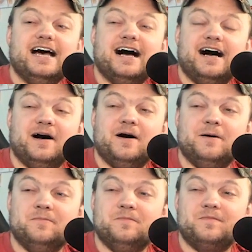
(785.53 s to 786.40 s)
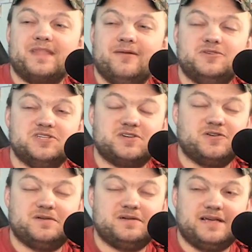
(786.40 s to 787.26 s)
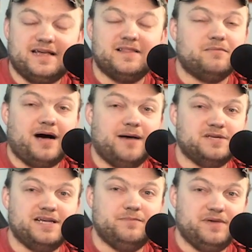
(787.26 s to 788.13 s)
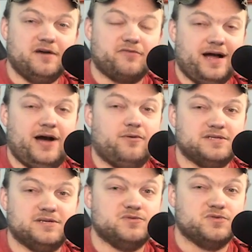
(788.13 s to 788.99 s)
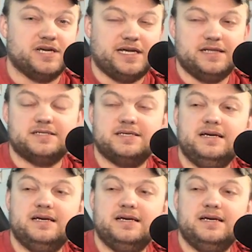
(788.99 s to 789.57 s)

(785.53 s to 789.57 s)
I was just killing mobs in EPL for hours. It was ridiculous.